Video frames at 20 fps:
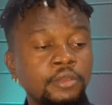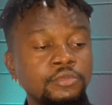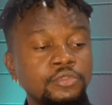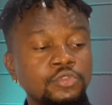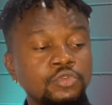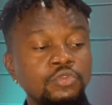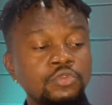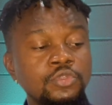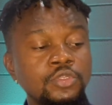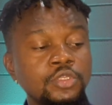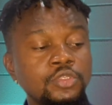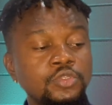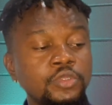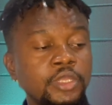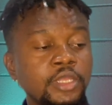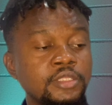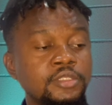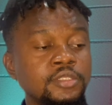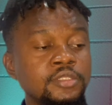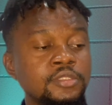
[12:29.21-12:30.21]
So you need to
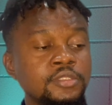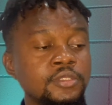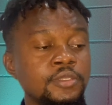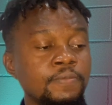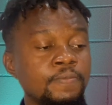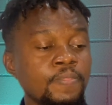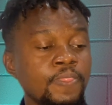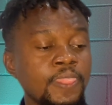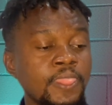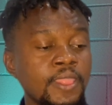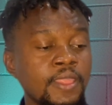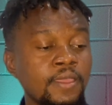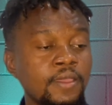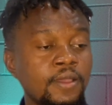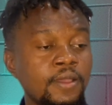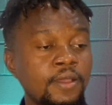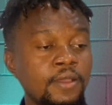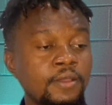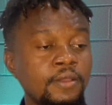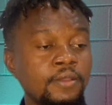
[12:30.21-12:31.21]
get it.
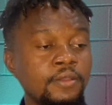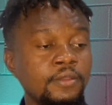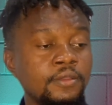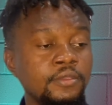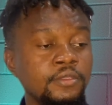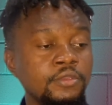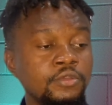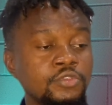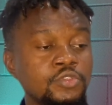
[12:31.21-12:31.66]
It